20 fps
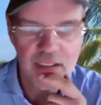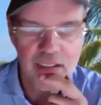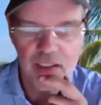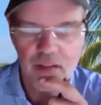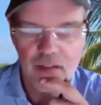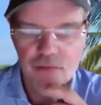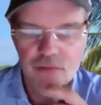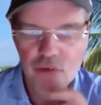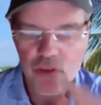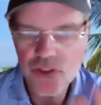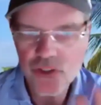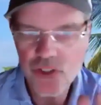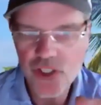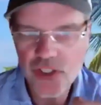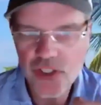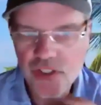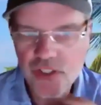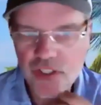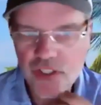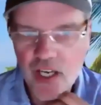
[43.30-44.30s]
First,
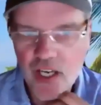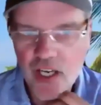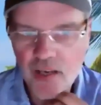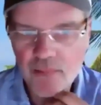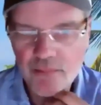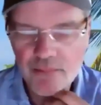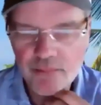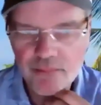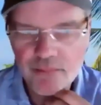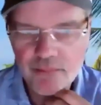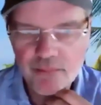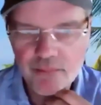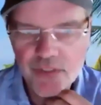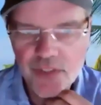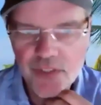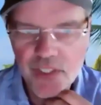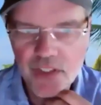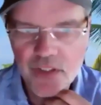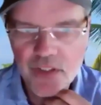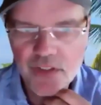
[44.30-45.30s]
just because
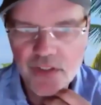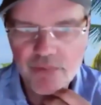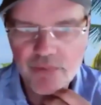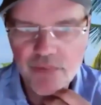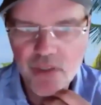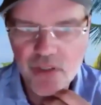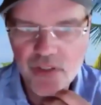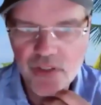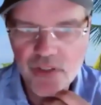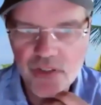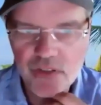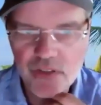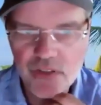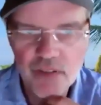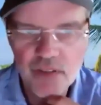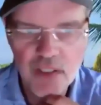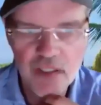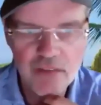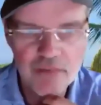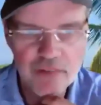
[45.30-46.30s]
I know some folks
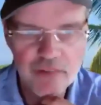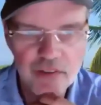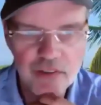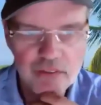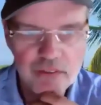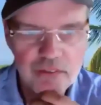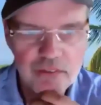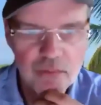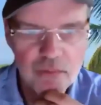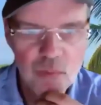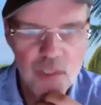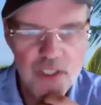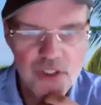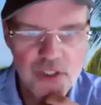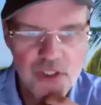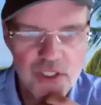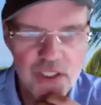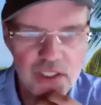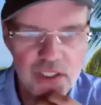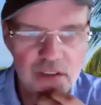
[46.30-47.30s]
kind of are
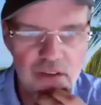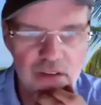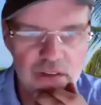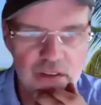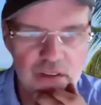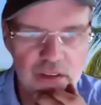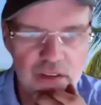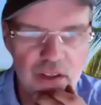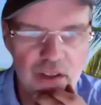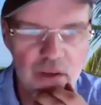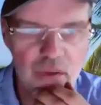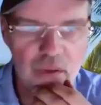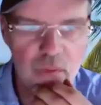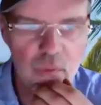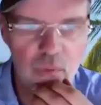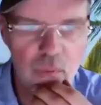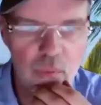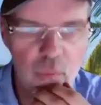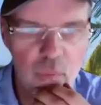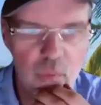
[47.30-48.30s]
questioning,
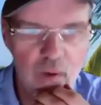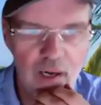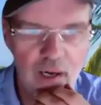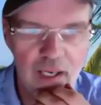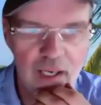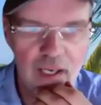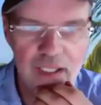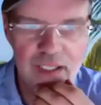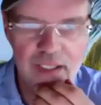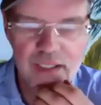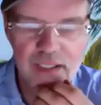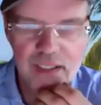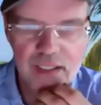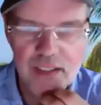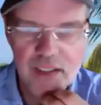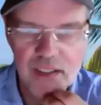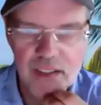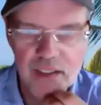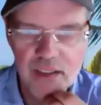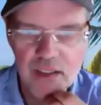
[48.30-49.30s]
why is
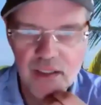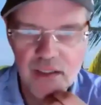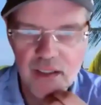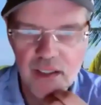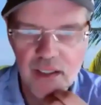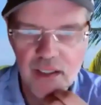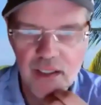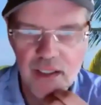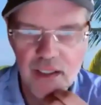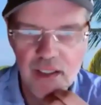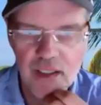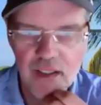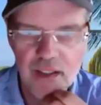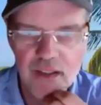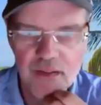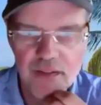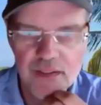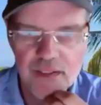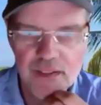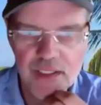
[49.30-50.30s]

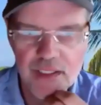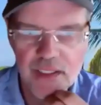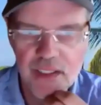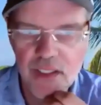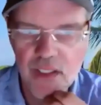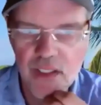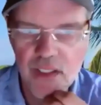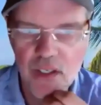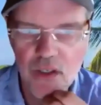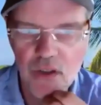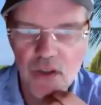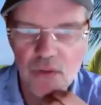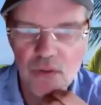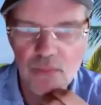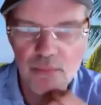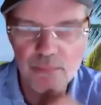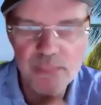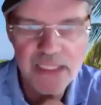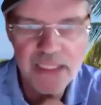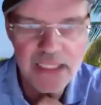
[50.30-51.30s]
the CEO,
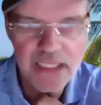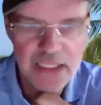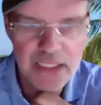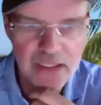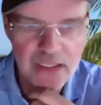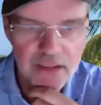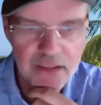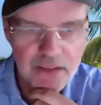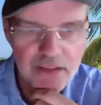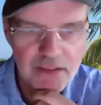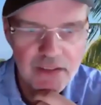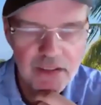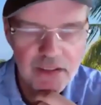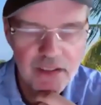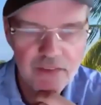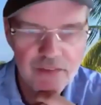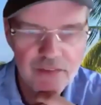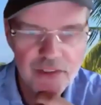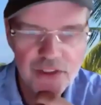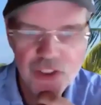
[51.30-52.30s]
me,
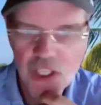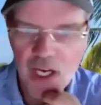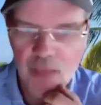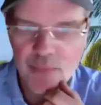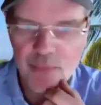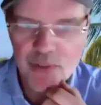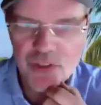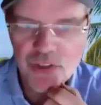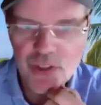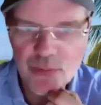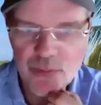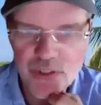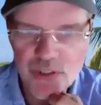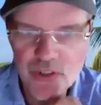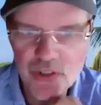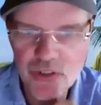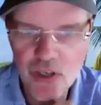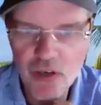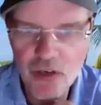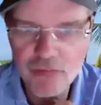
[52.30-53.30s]
of a job description
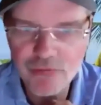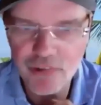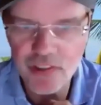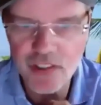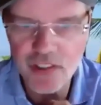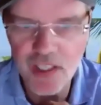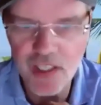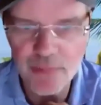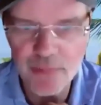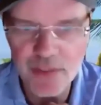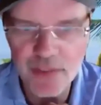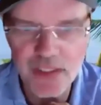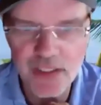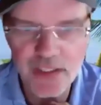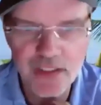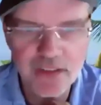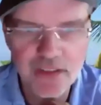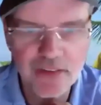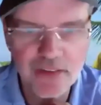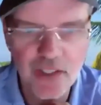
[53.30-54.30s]
software
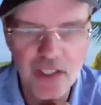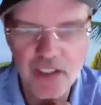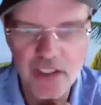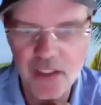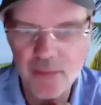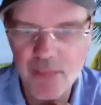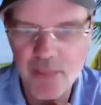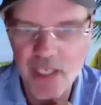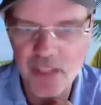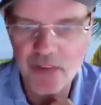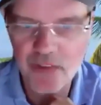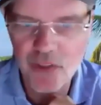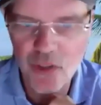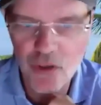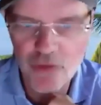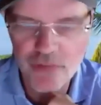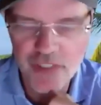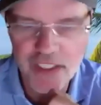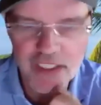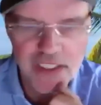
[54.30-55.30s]
company talking about
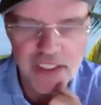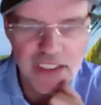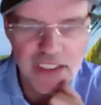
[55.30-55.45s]
COVID?